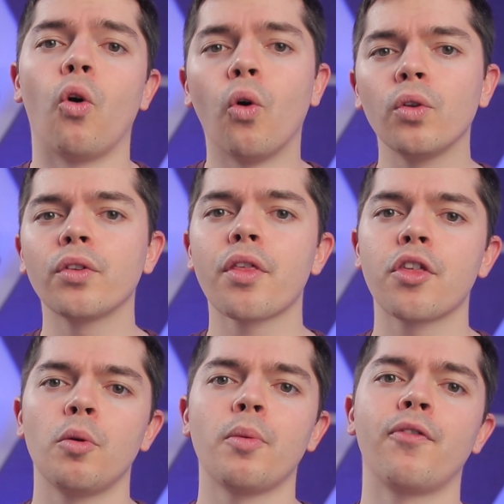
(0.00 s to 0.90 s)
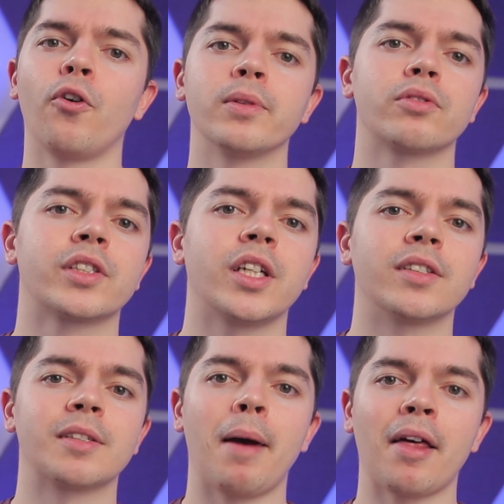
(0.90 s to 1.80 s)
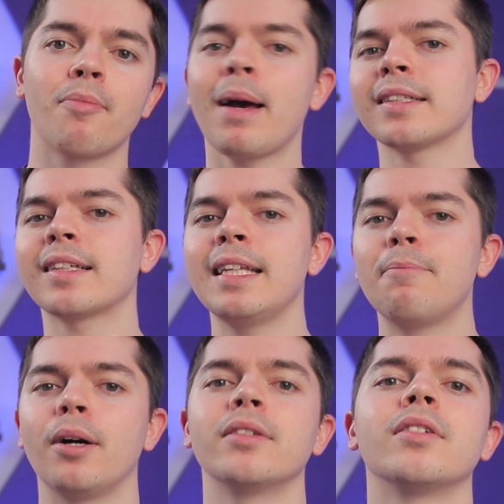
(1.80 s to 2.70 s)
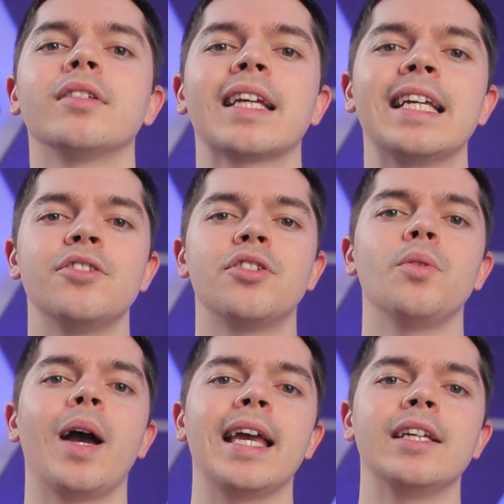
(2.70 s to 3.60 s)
all the thermal performance results mathematically bundled into a